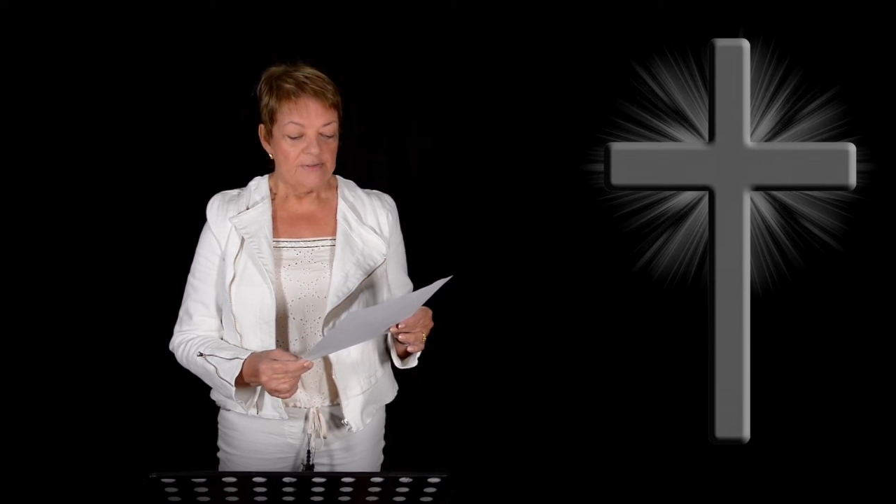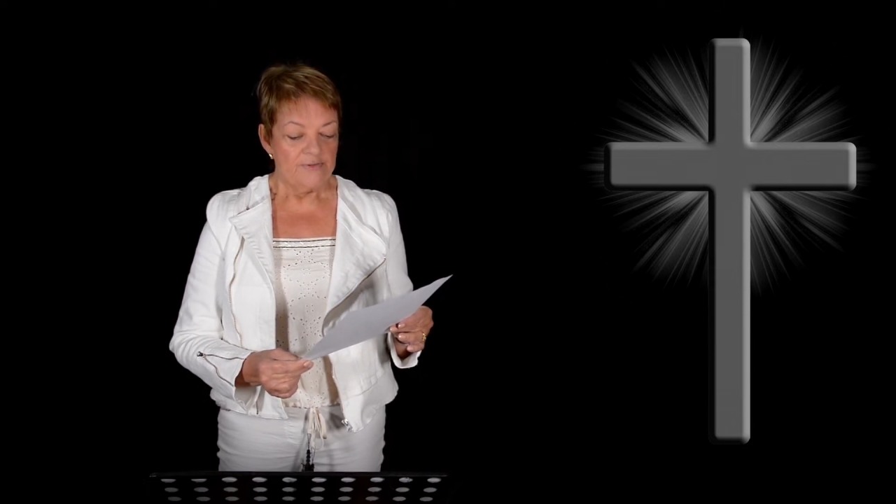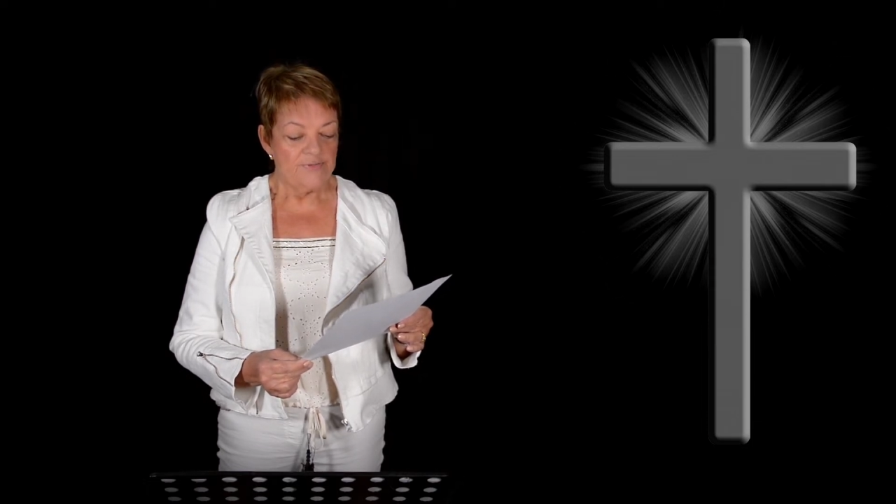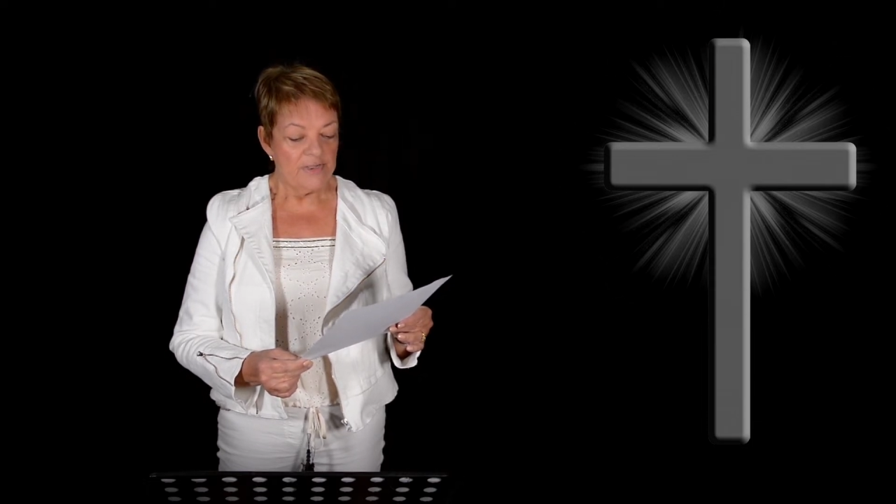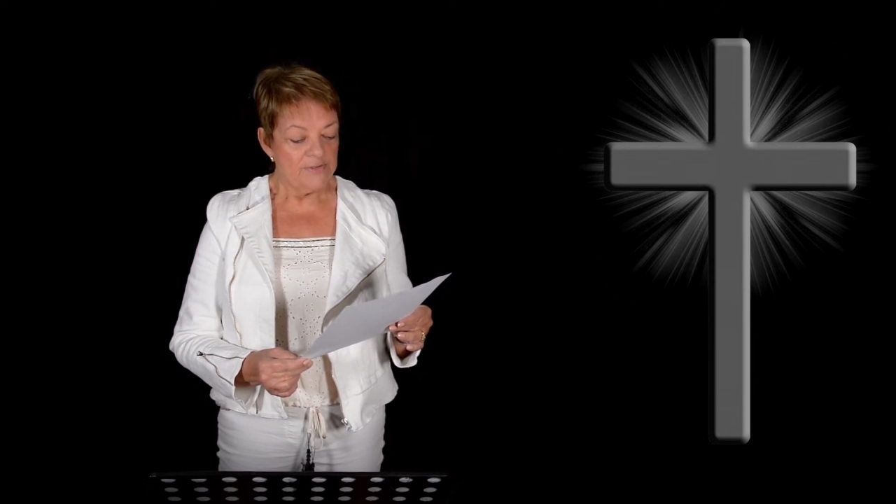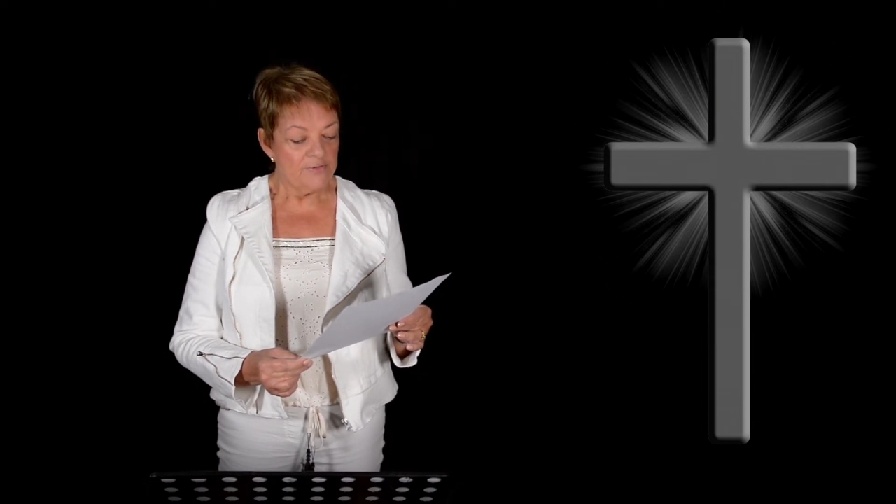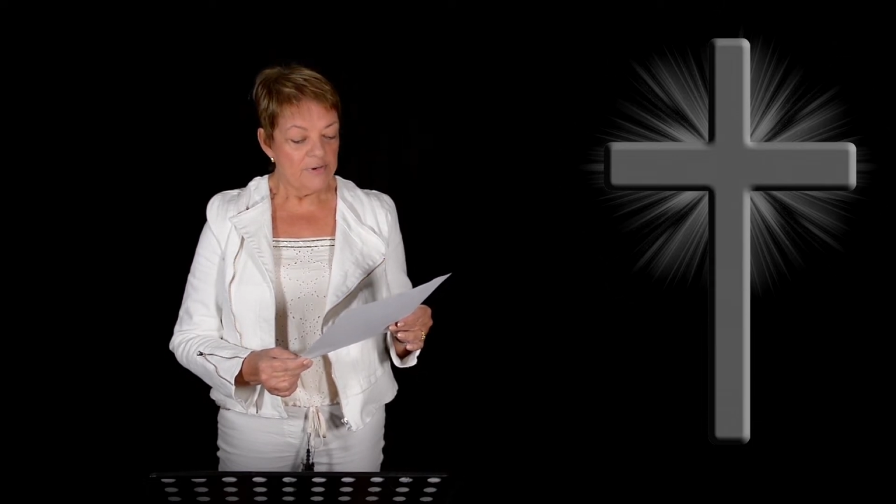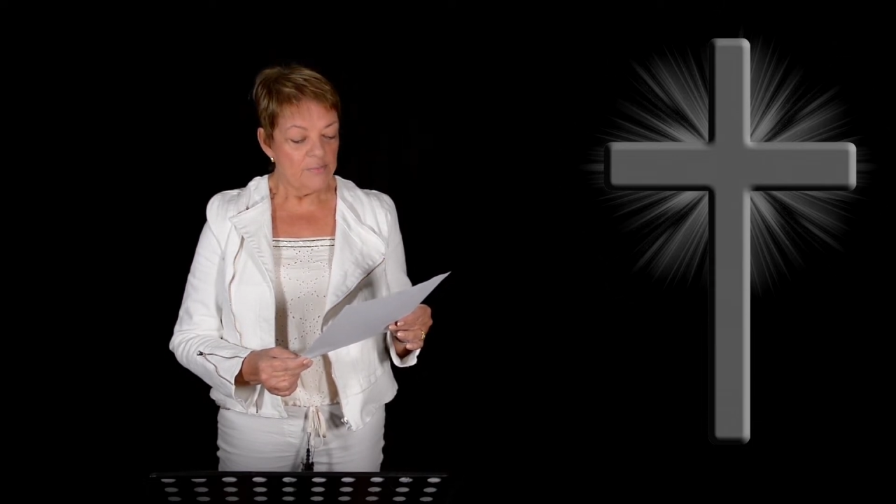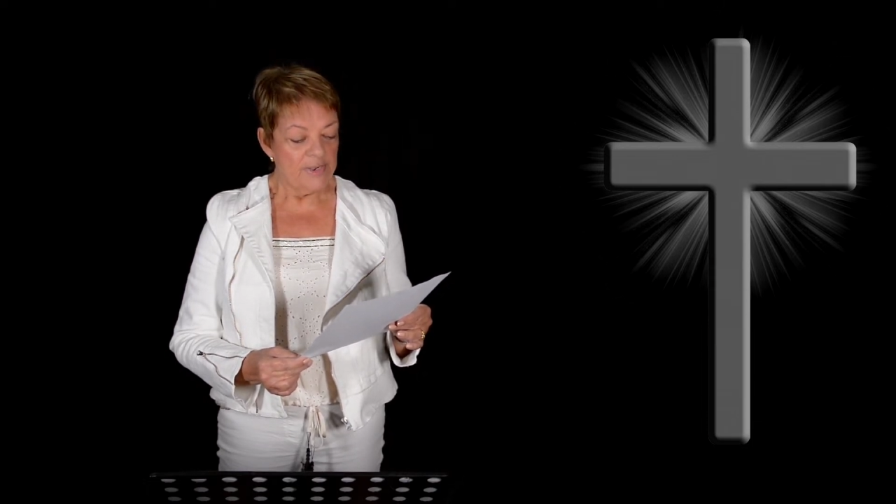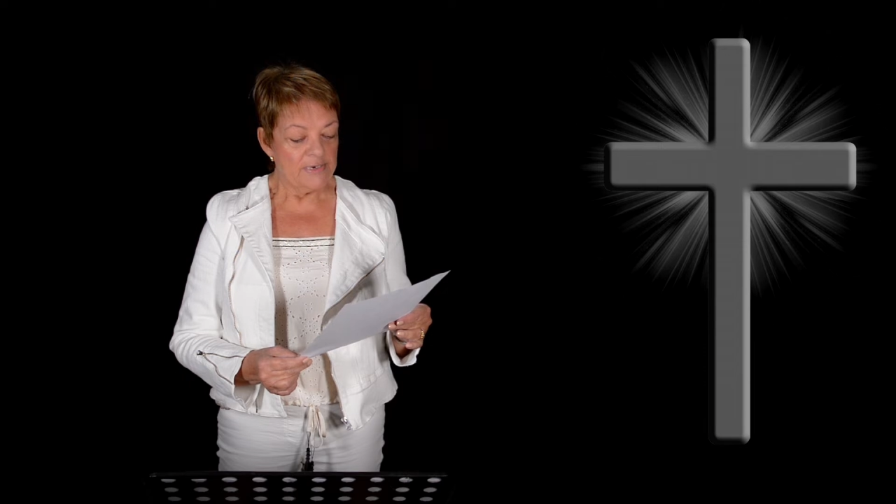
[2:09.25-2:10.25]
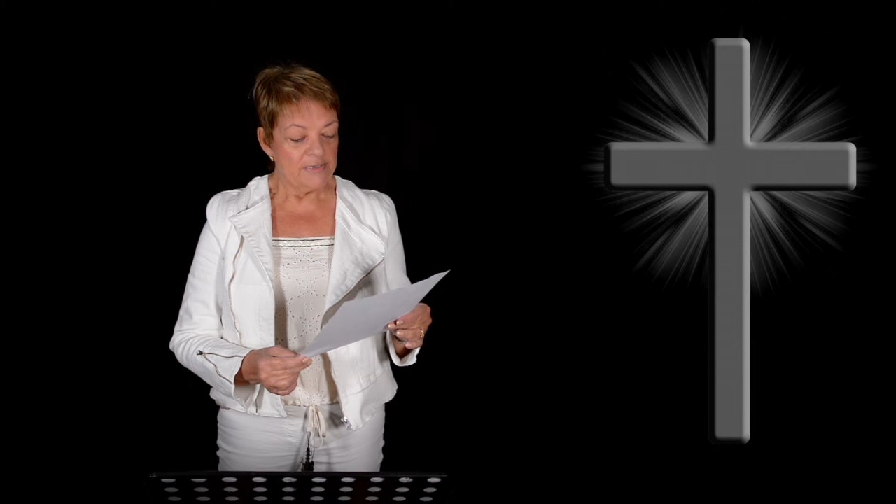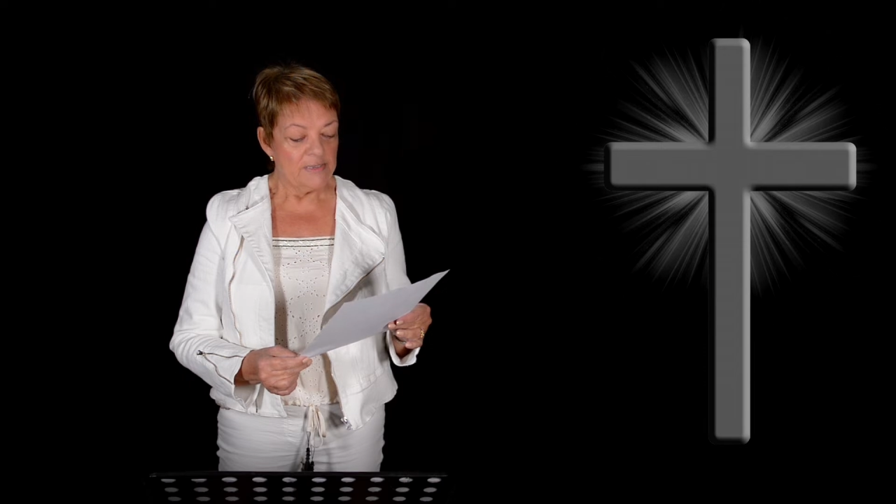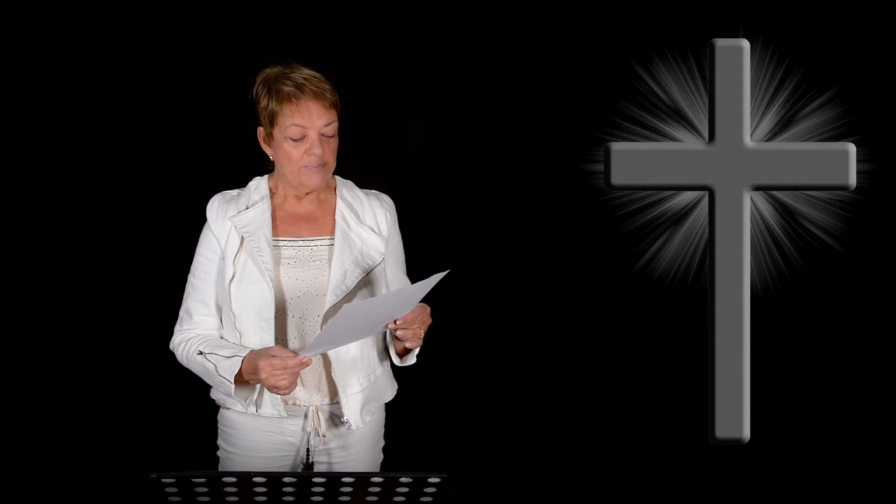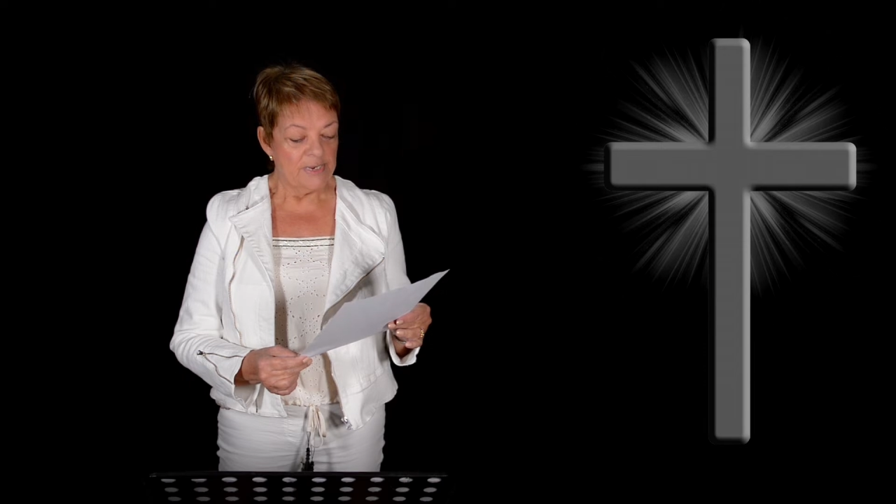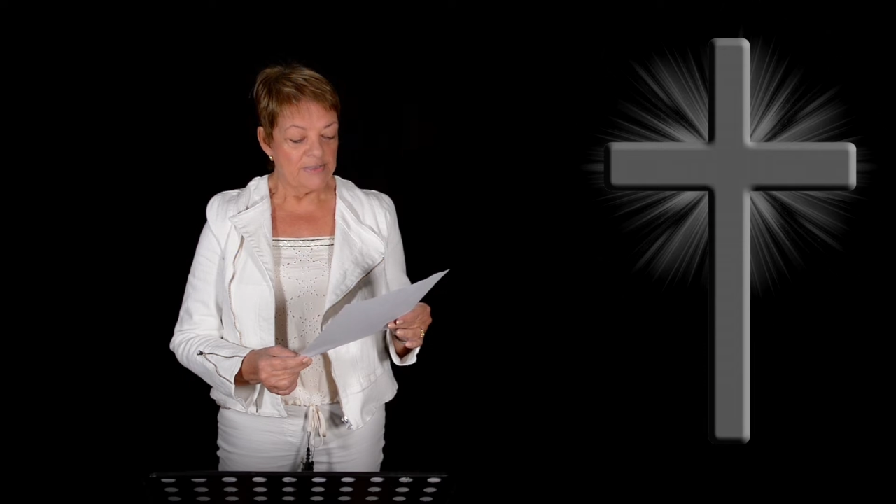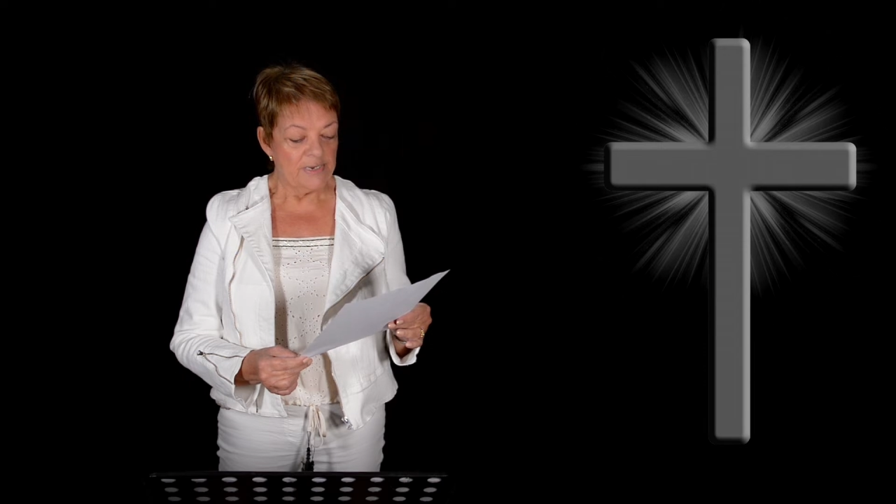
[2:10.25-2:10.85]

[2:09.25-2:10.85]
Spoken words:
The farther he went, the better